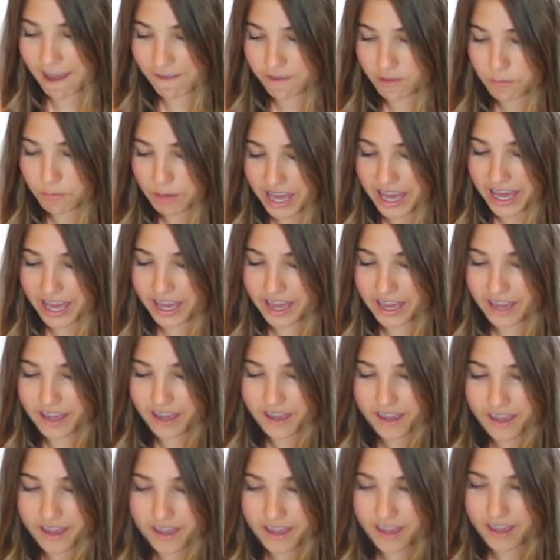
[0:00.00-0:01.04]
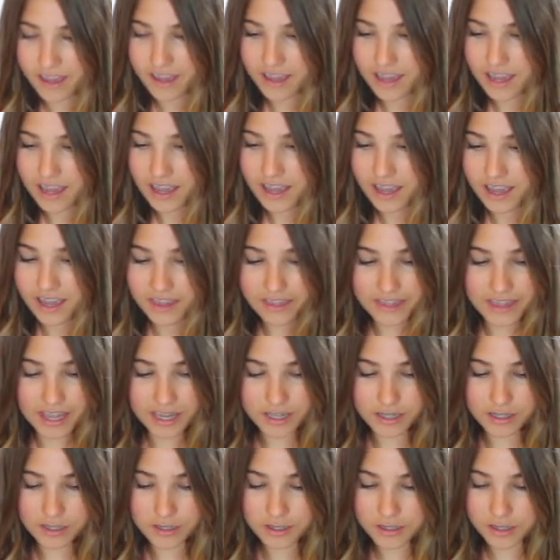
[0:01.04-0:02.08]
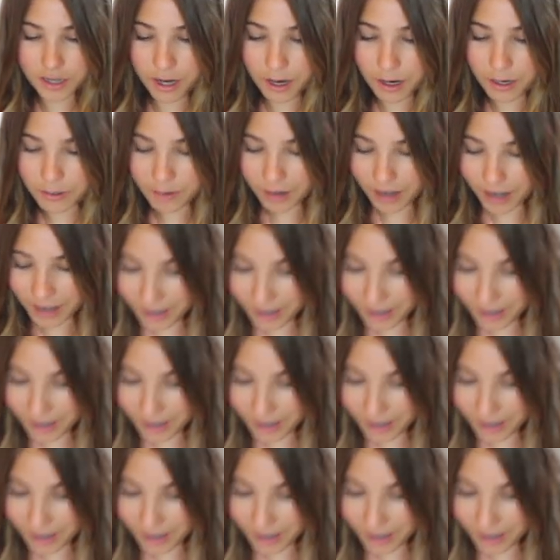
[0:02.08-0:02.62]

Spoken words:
ever pair. They're so